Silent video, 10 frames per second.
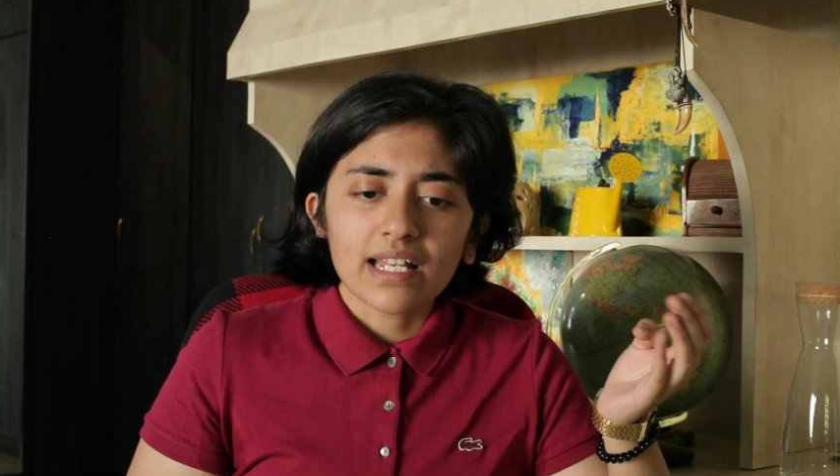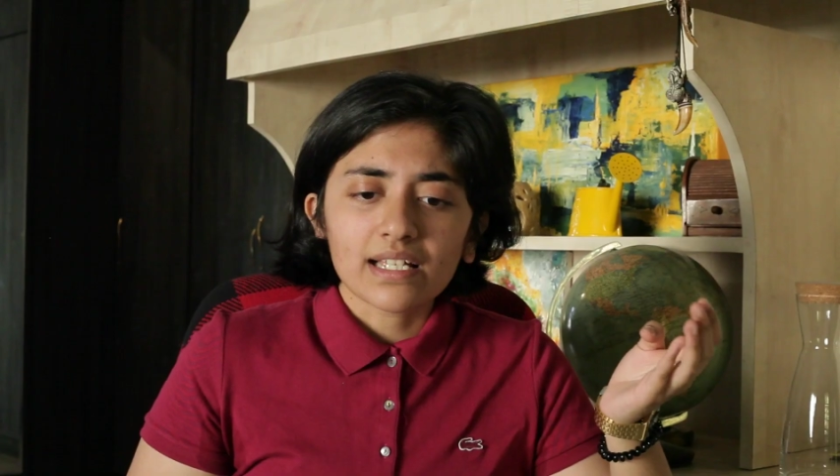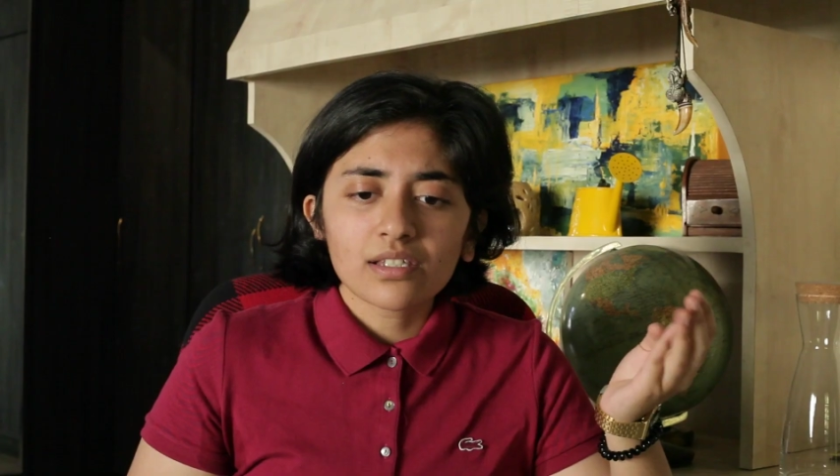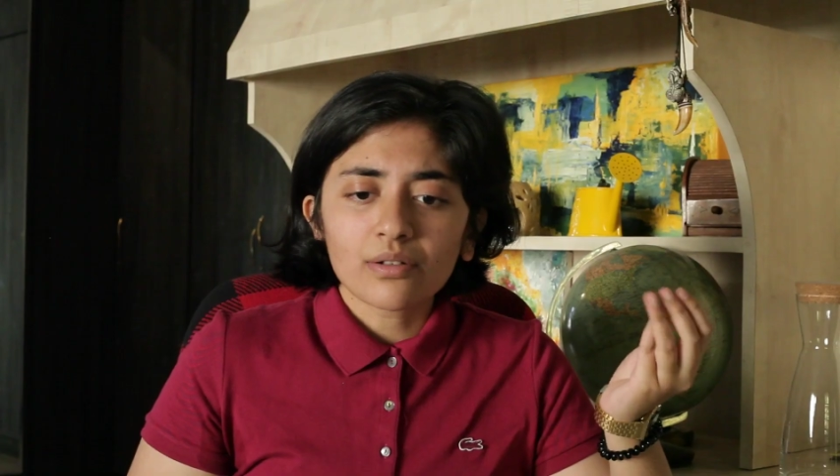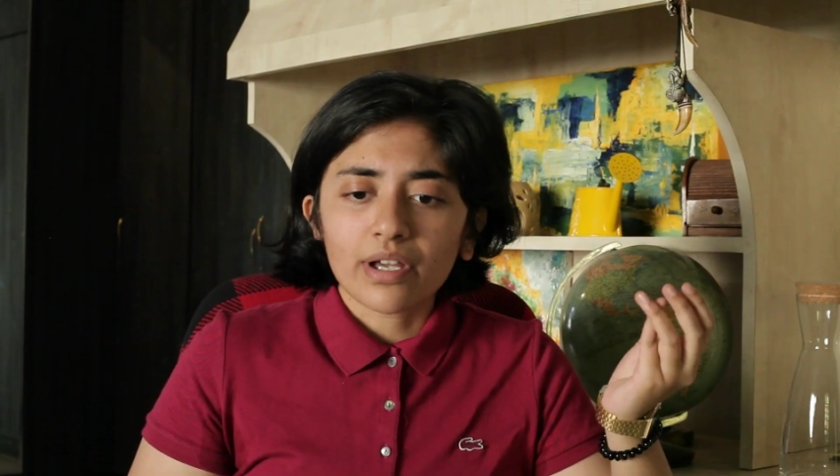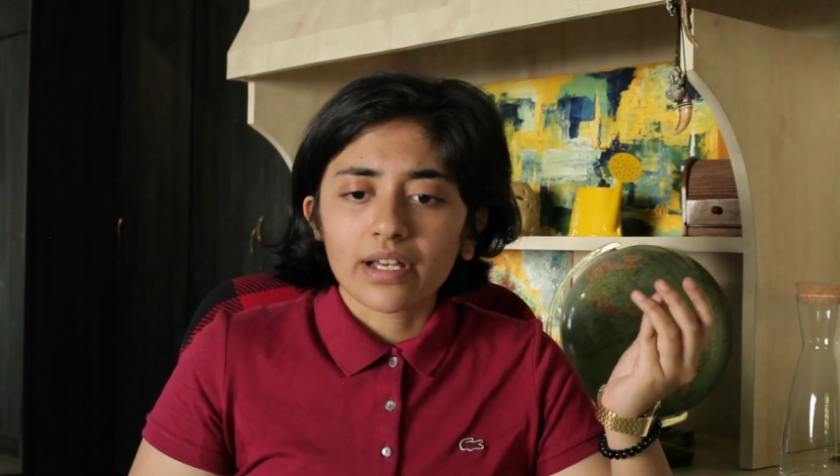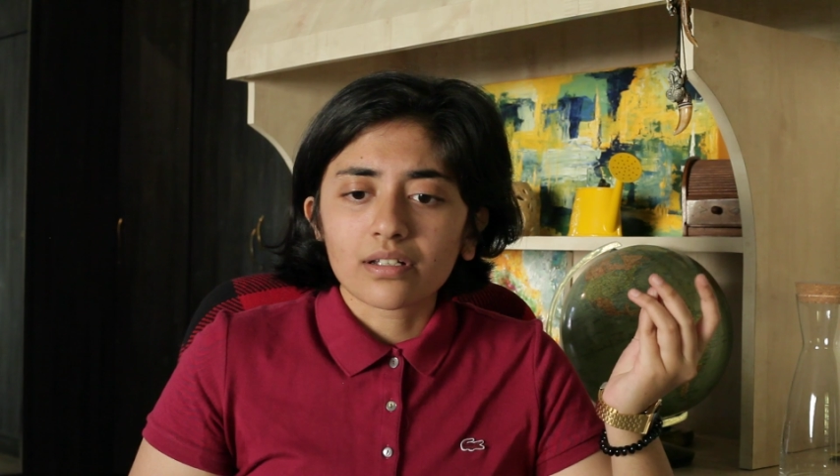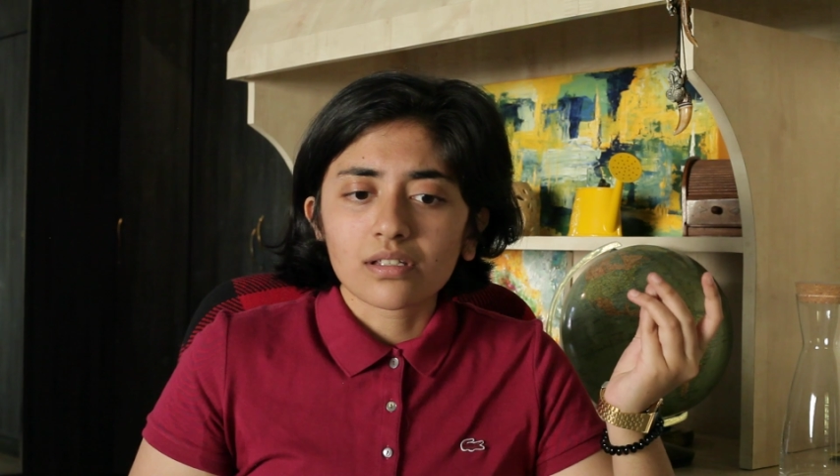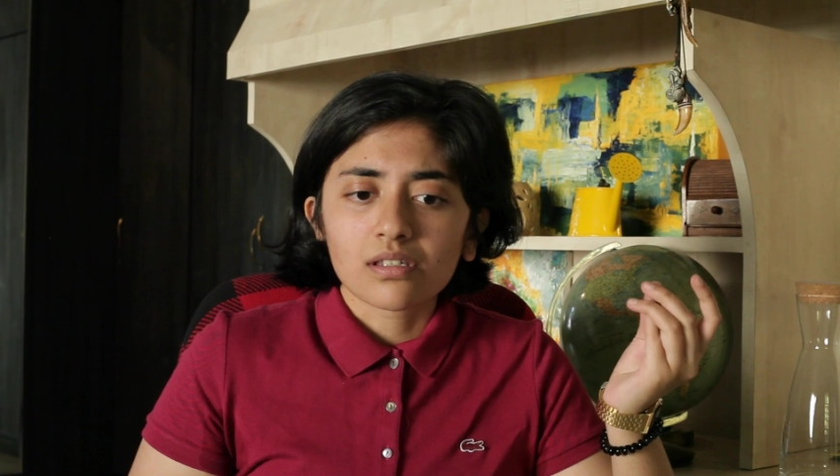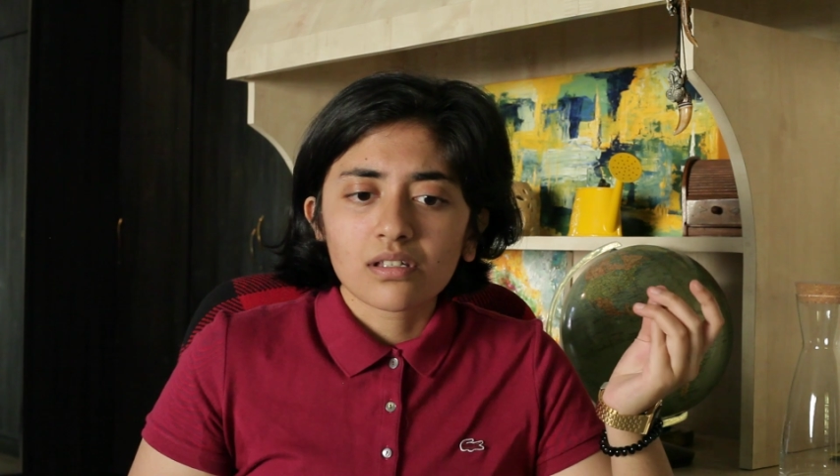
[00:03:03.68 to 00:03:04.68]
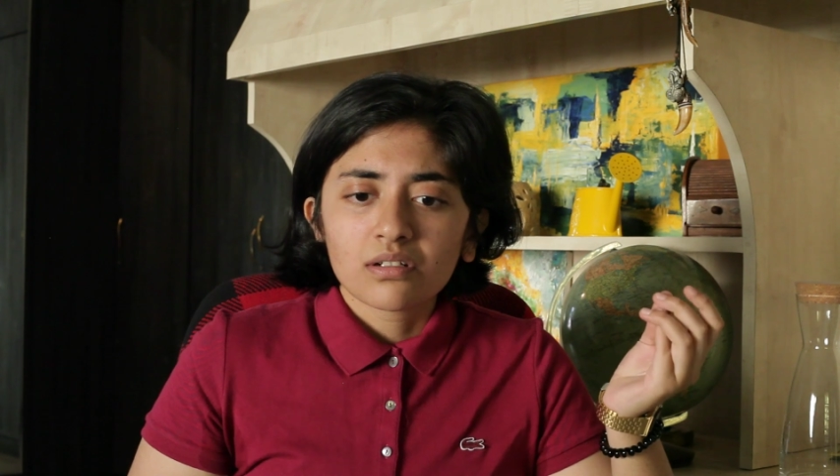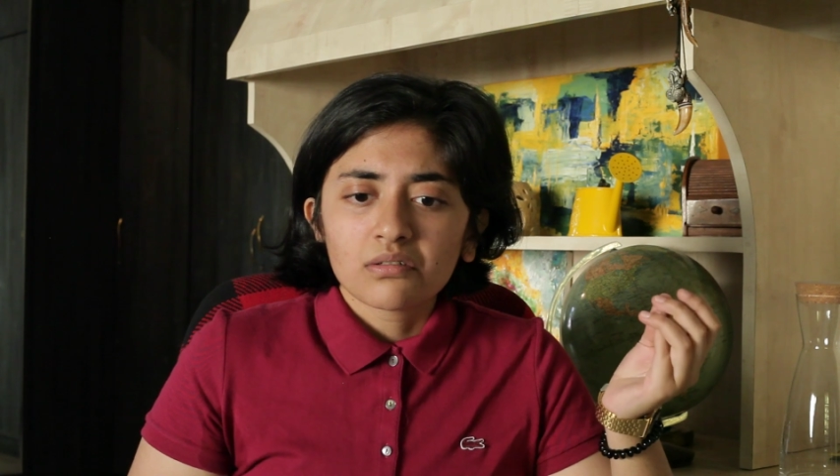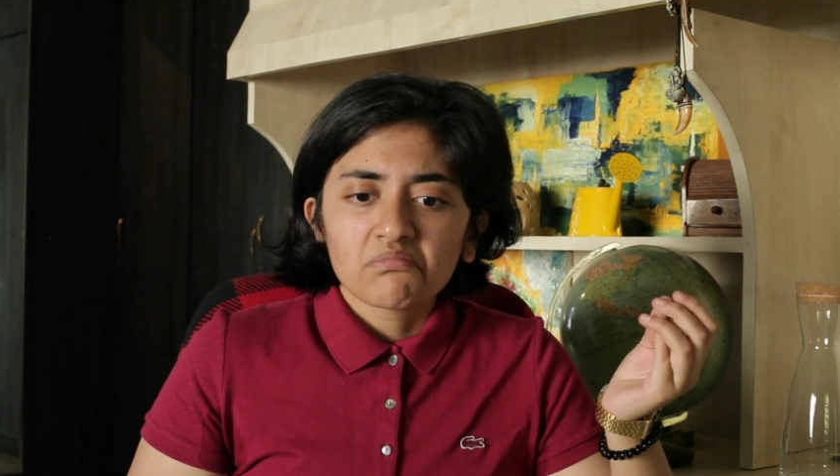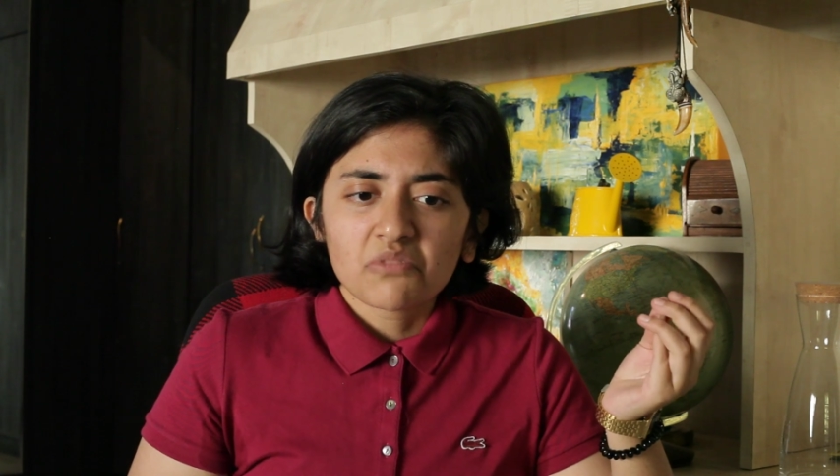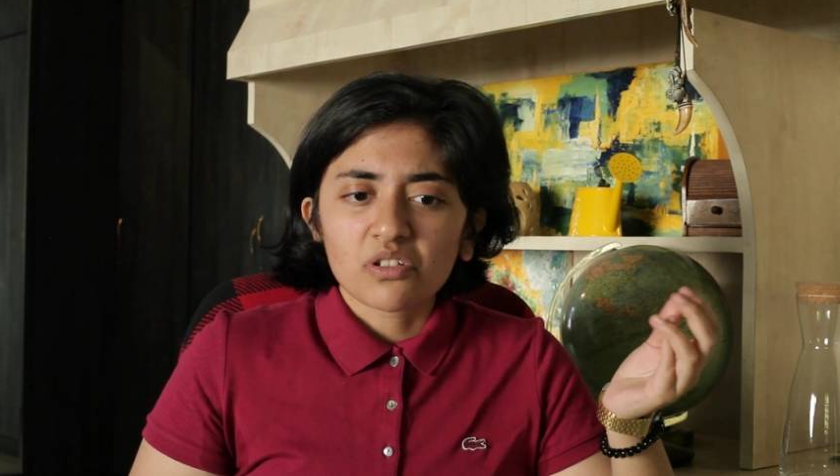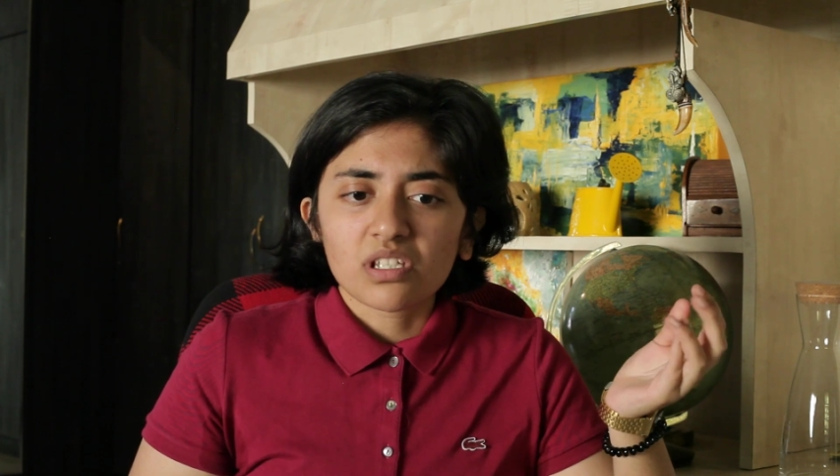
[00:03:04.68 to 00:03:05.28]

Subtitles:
next thing you get is, you know,